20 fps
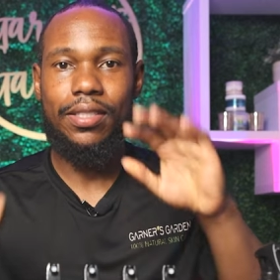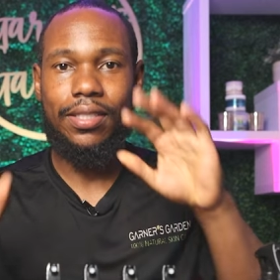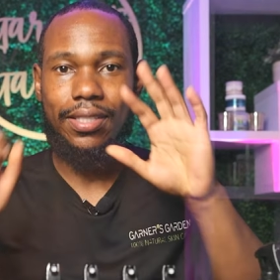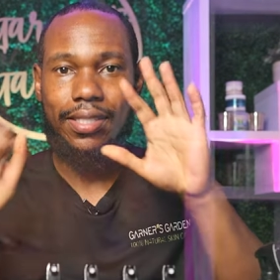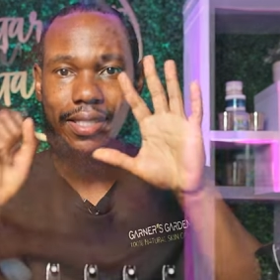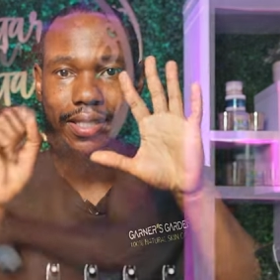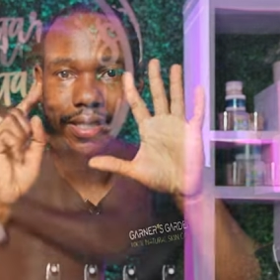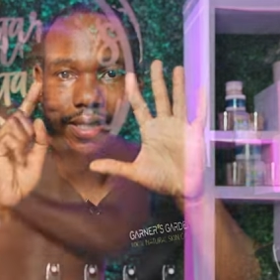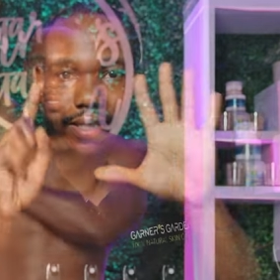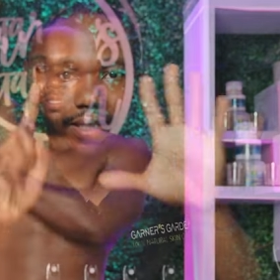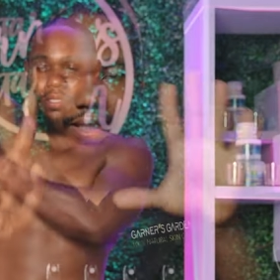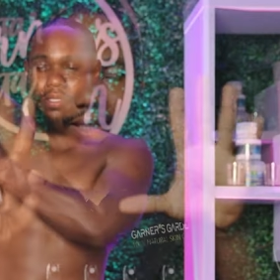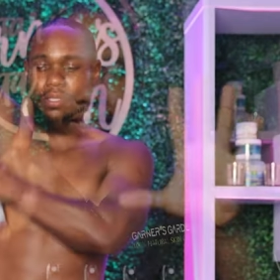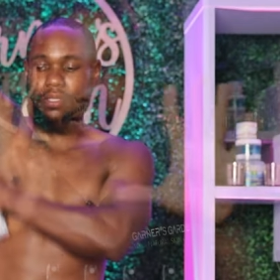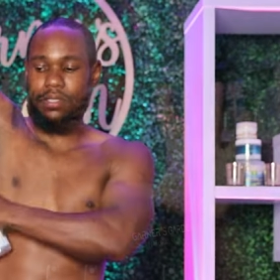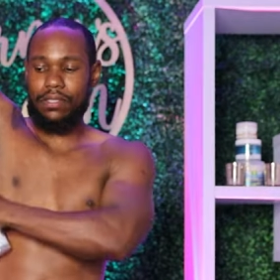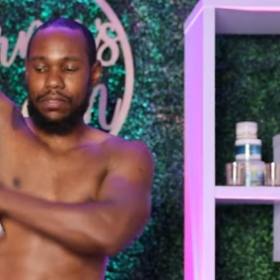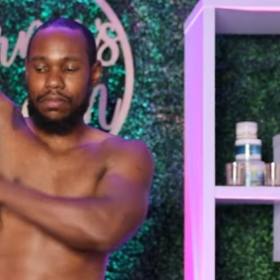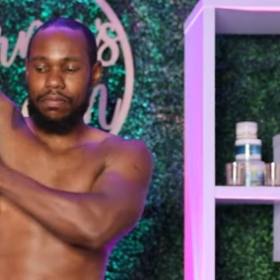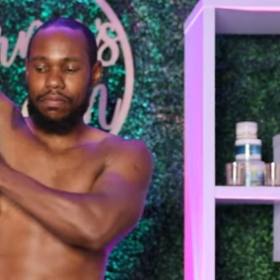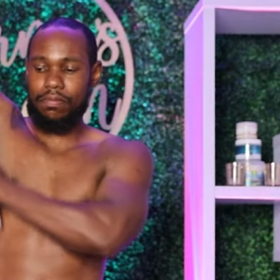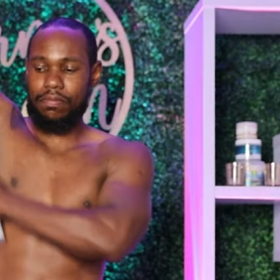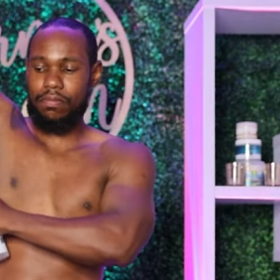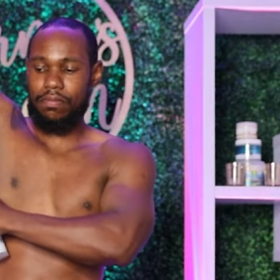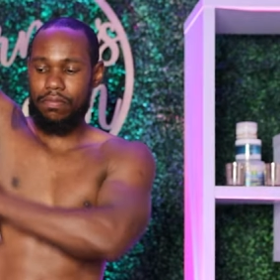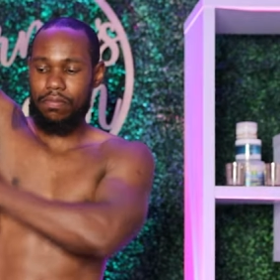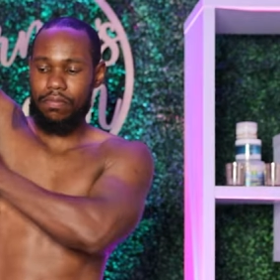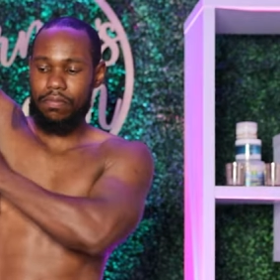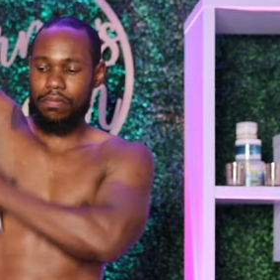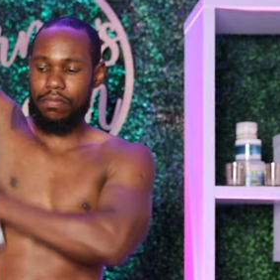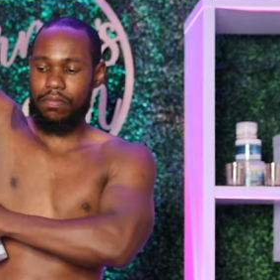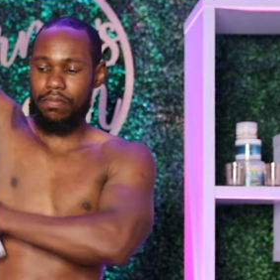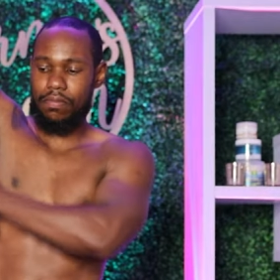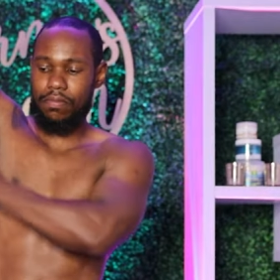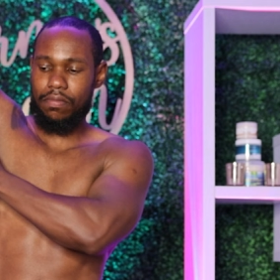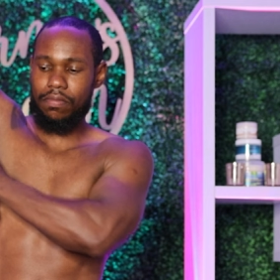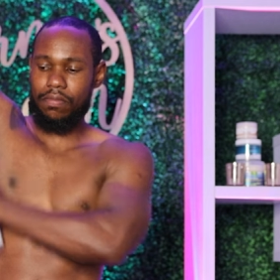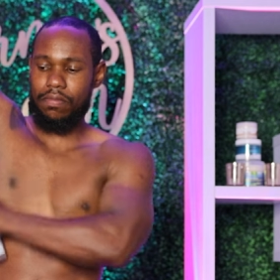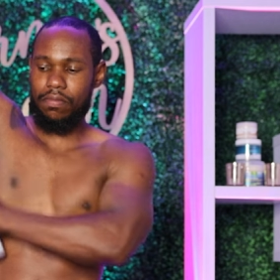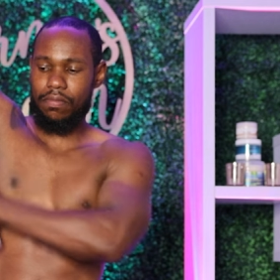to six sprays on
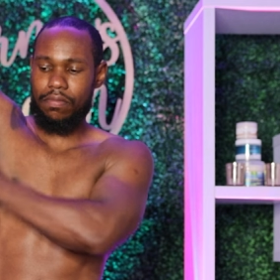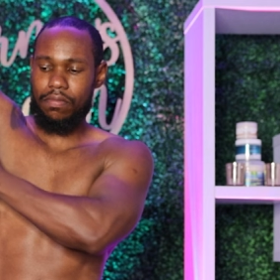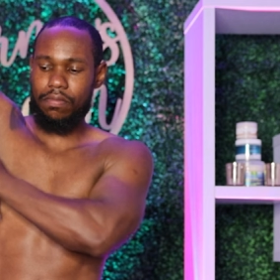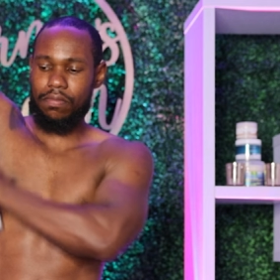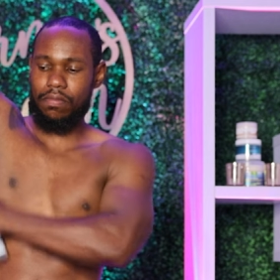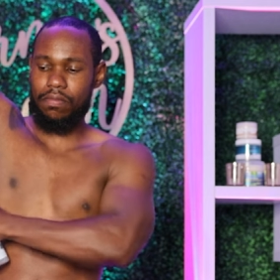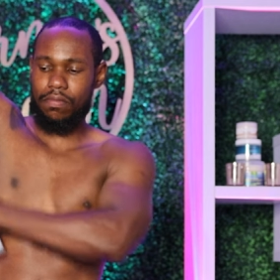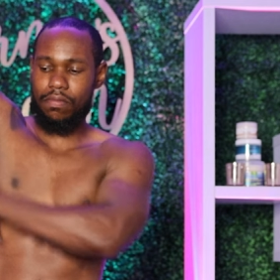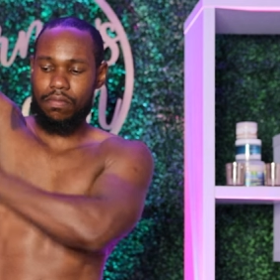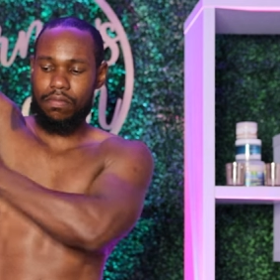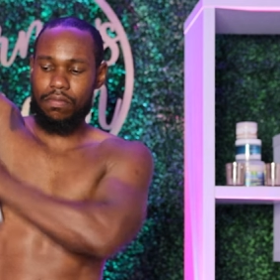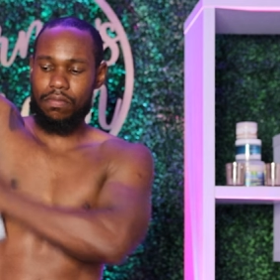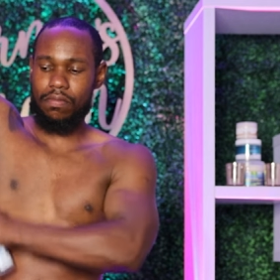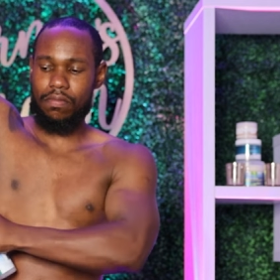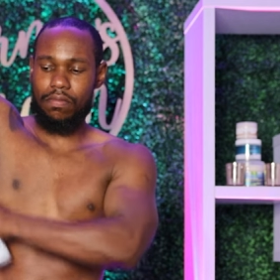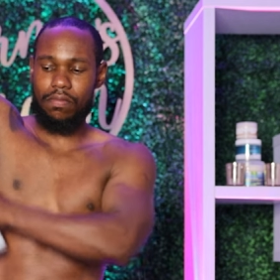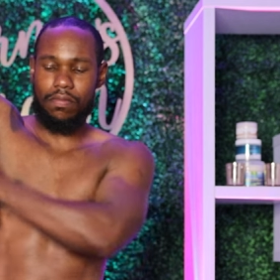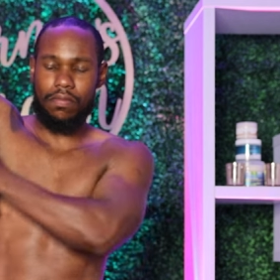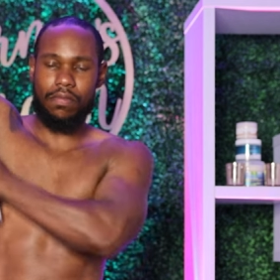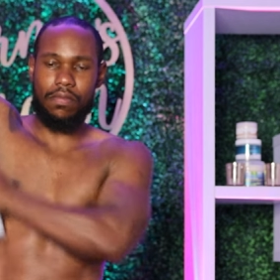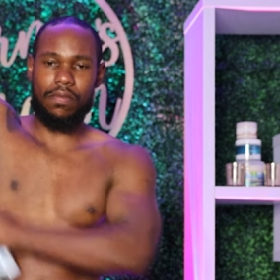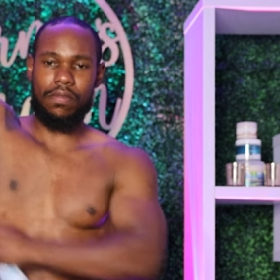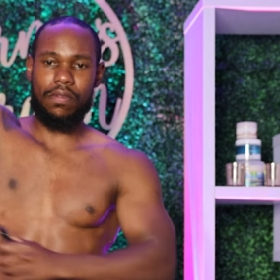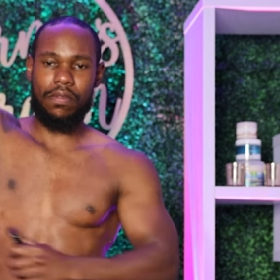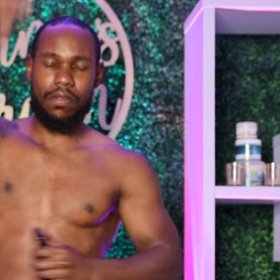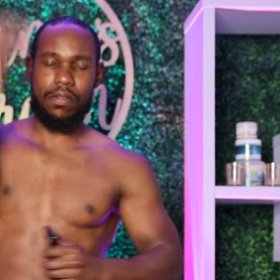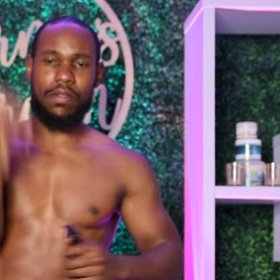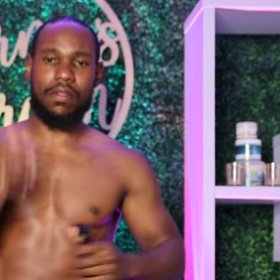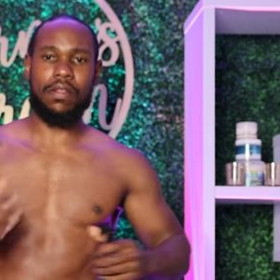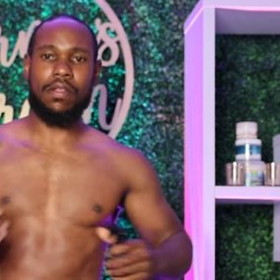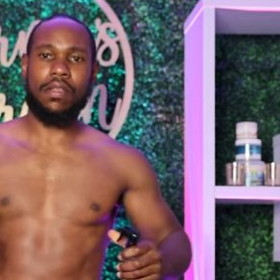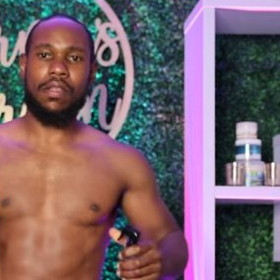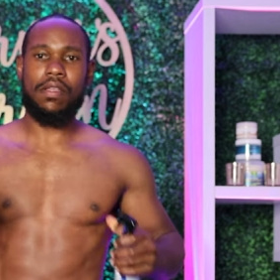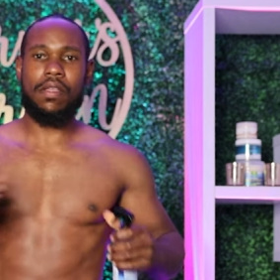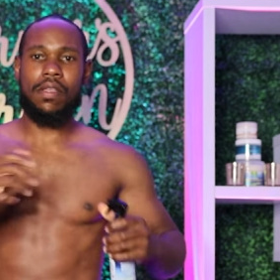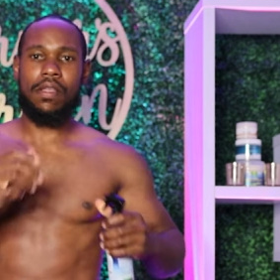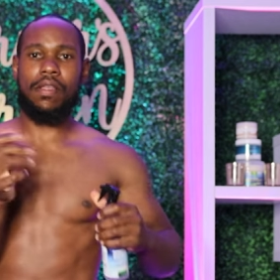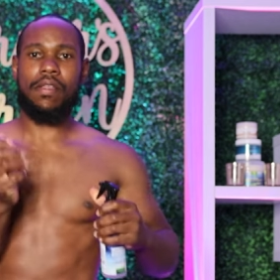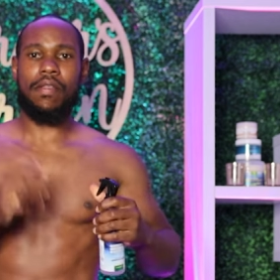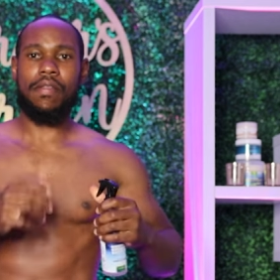your armpit in a downward
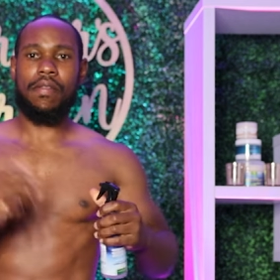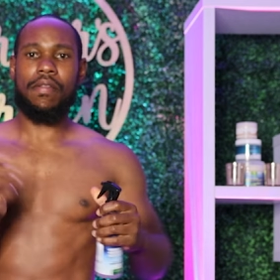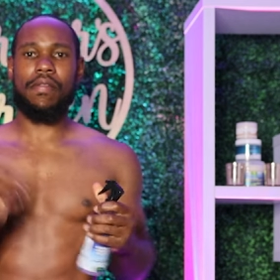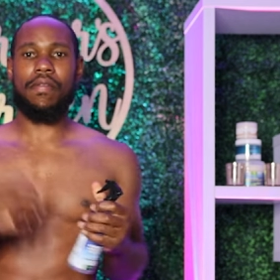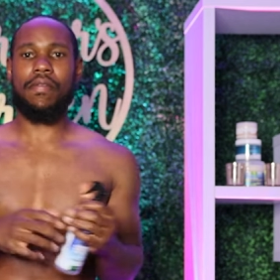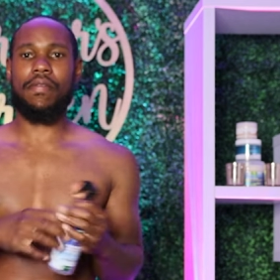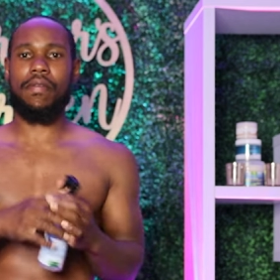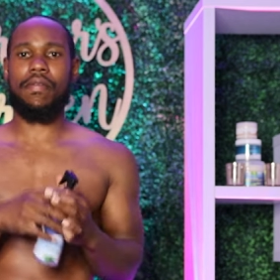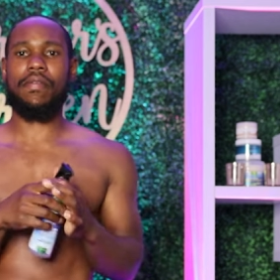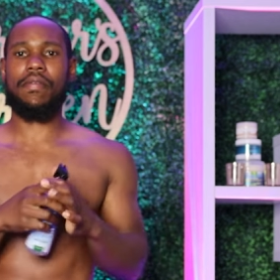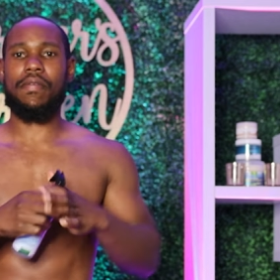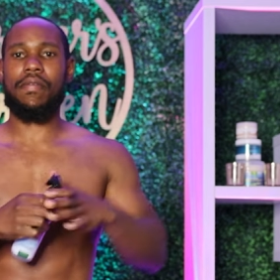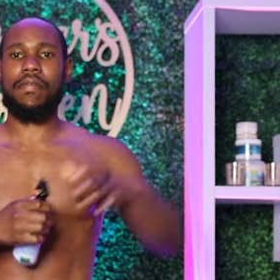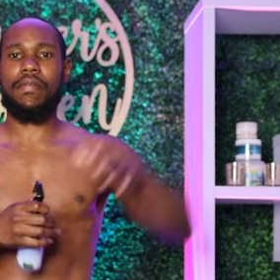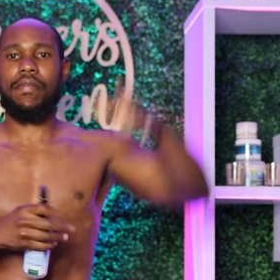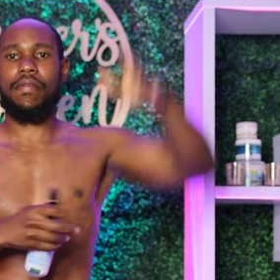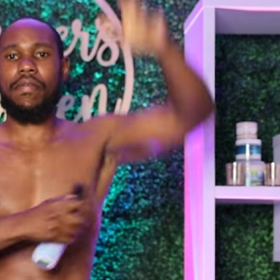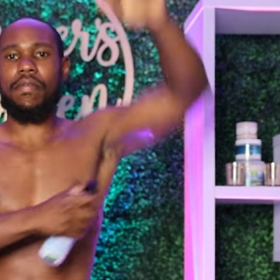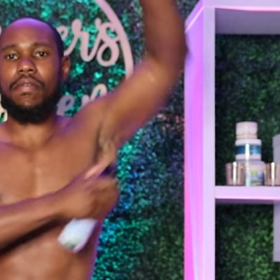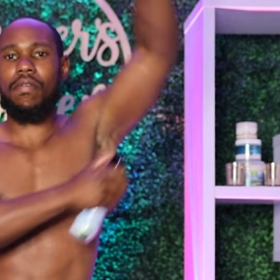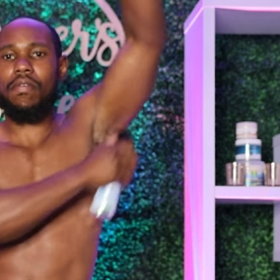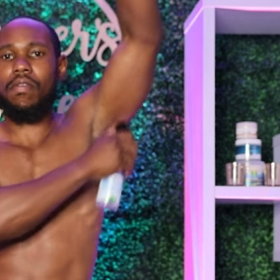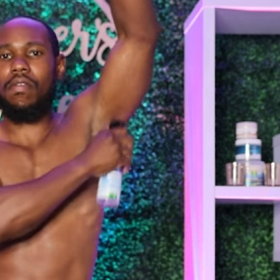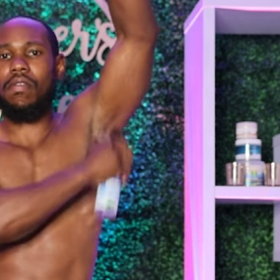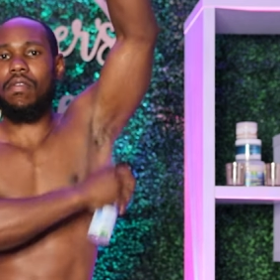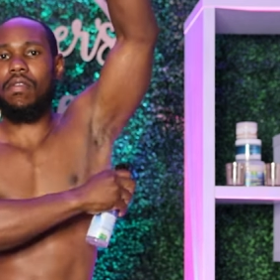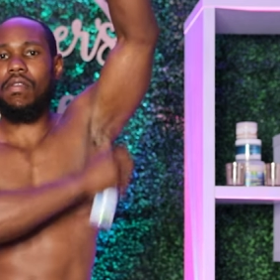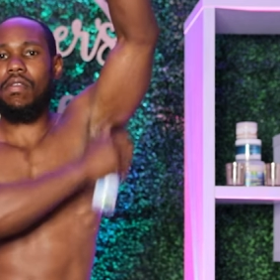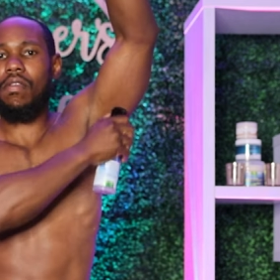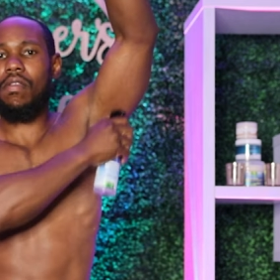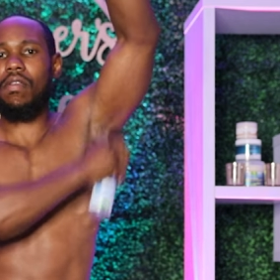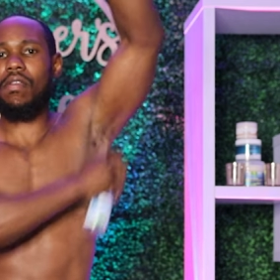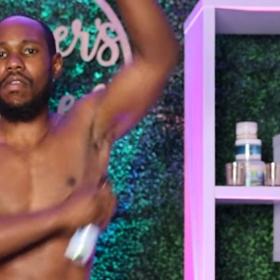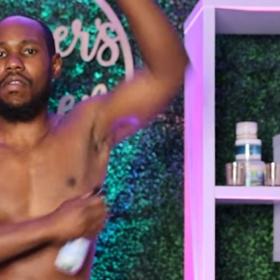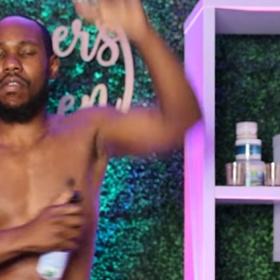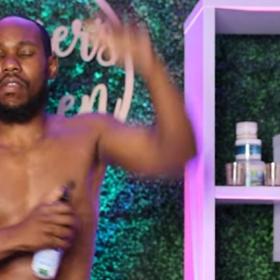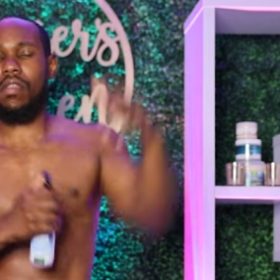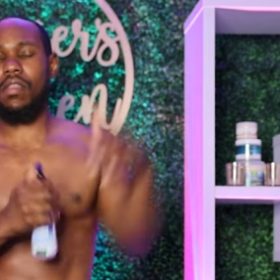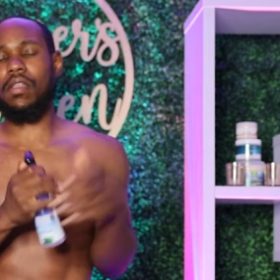motion. One, two, three.